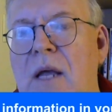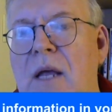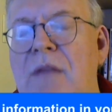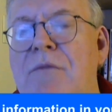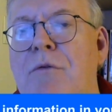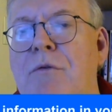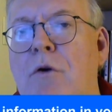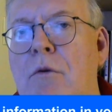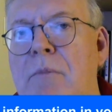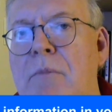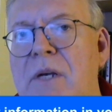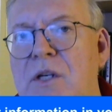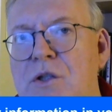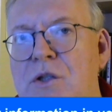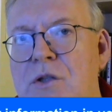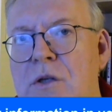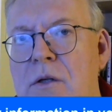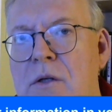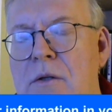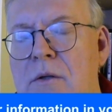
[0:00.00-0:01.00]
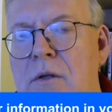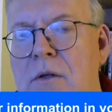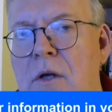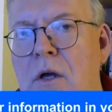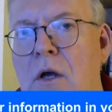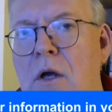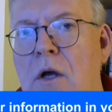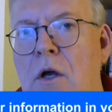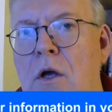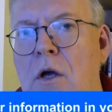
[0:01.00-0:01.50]
information.
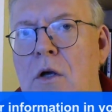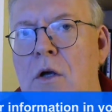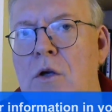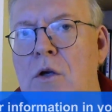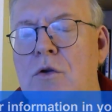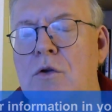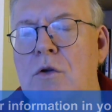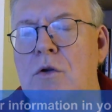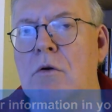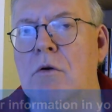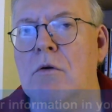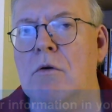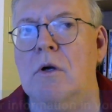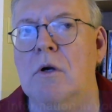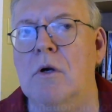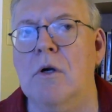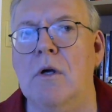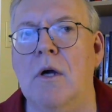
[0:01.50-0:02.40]
You know,